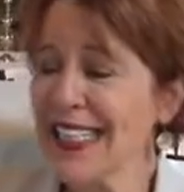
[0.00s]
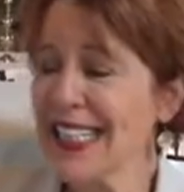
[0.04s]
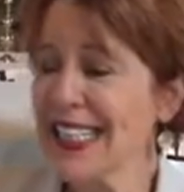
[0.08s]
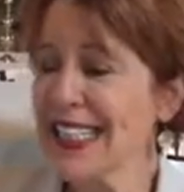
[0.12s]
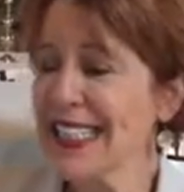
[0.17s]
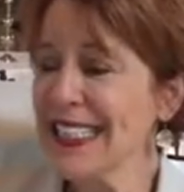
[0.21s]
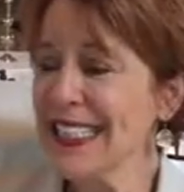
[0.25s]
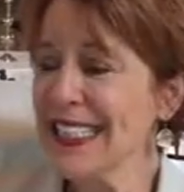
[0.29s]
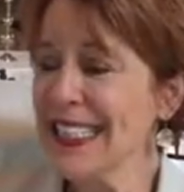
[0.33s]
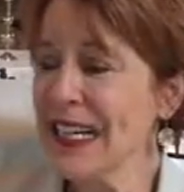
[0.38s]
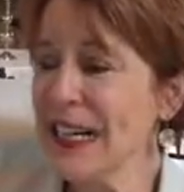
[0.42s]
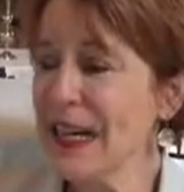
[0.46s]

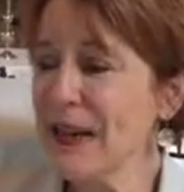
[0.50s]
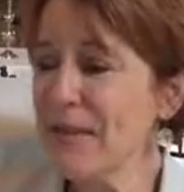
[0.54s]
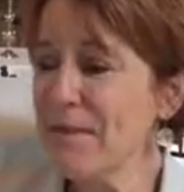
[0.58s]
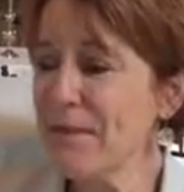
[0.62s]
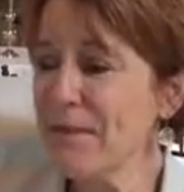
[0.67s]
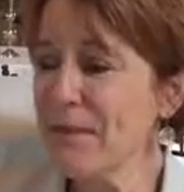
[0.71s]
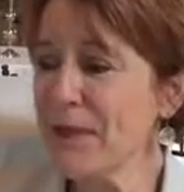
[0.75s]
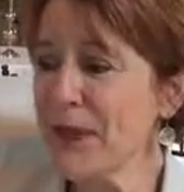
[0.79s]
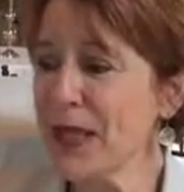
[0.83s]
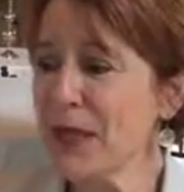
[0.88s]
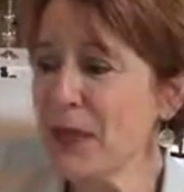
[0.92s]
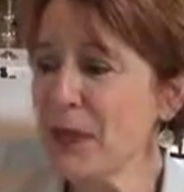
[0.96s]
and
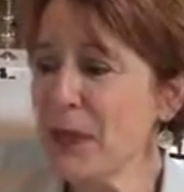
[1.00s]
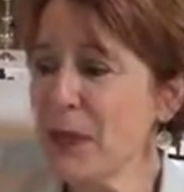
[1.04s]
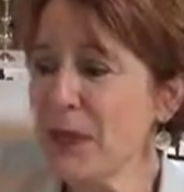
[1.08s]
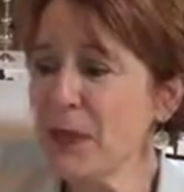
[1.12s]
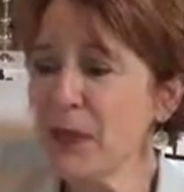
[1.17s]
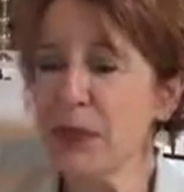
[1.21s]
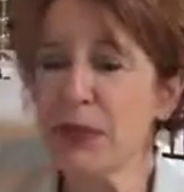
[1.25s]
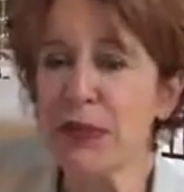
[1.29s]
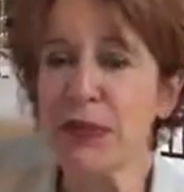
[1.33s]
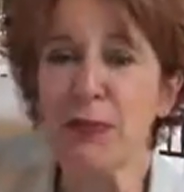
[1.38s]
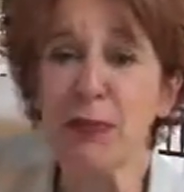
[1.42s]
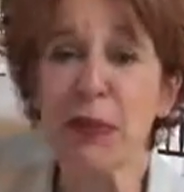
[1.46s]
um, but
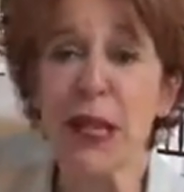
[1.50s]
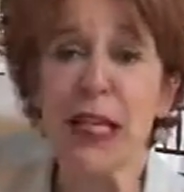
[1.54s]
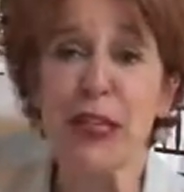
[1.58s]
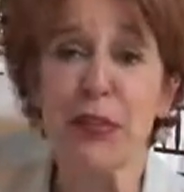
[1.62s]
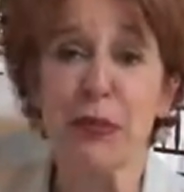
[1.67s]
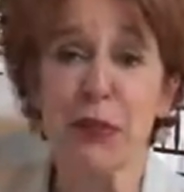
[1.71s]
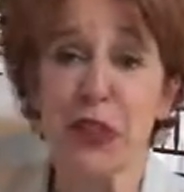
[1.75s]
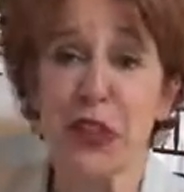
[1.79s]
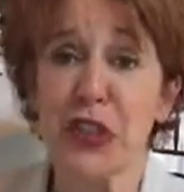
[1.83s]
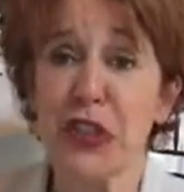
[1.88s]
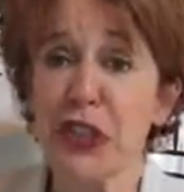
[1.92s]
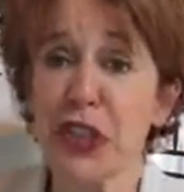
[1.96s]
the place
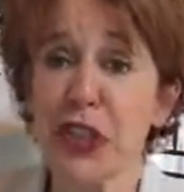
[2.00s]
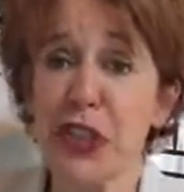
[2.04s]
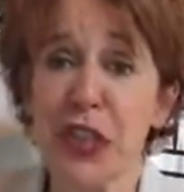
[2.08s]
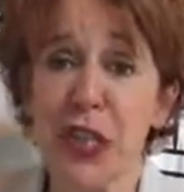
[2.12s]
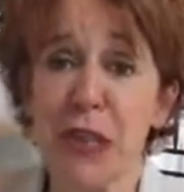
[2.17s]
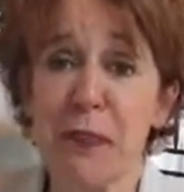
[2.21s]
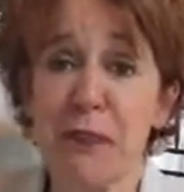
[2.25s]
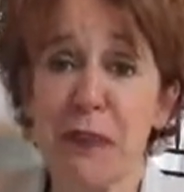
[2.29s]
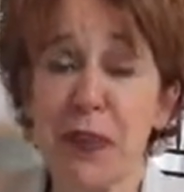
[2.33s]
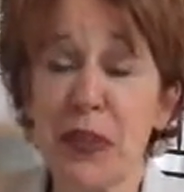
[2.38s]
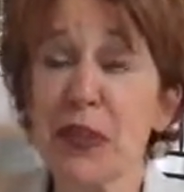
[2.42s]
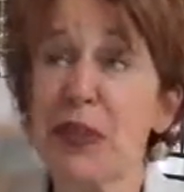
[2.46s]
was still
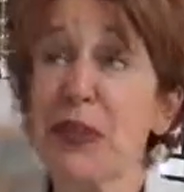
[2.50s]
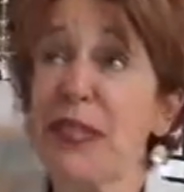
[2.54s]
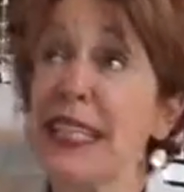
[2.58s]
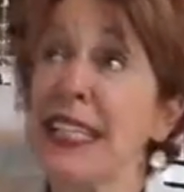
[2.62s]
unbuilt.